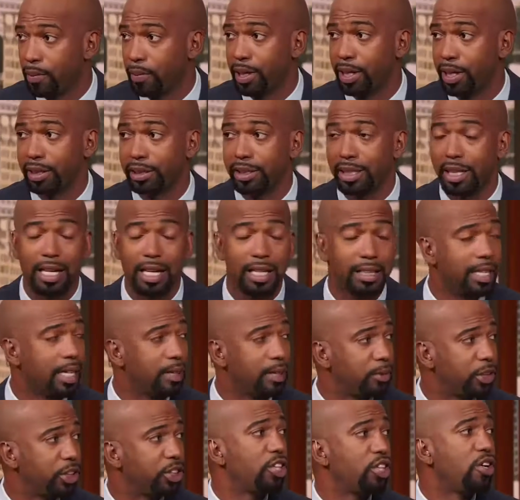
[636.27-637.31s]
because a lot of
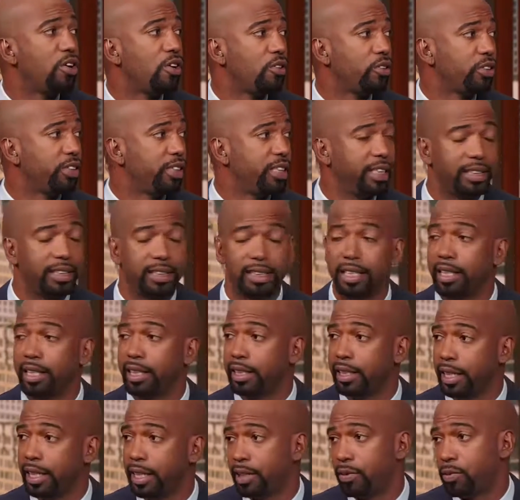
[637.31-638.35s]
times it's a long
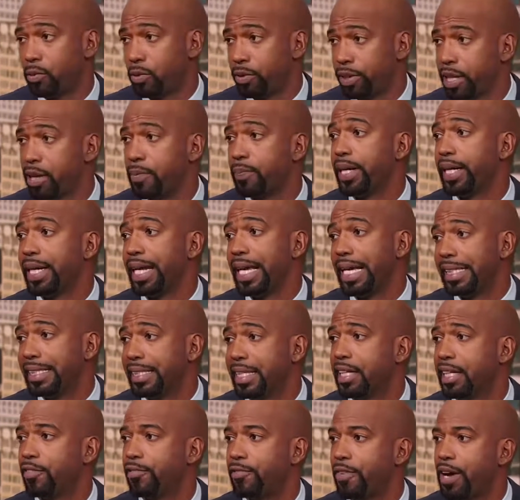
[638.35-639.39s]
season, and with them being
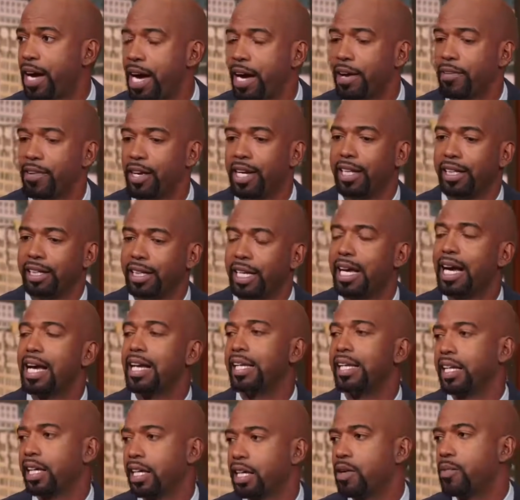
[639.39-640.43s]
18-5, they
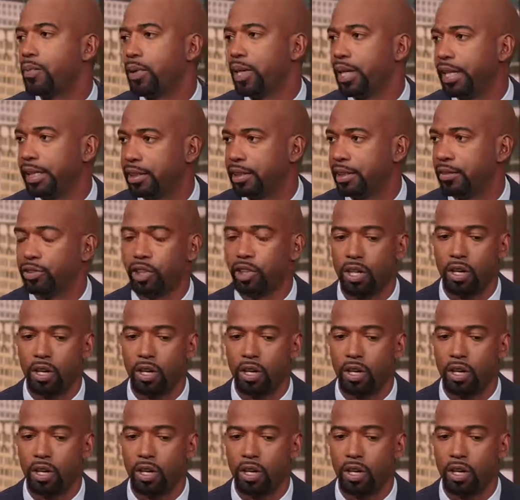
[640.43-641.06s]
kind of get complacent.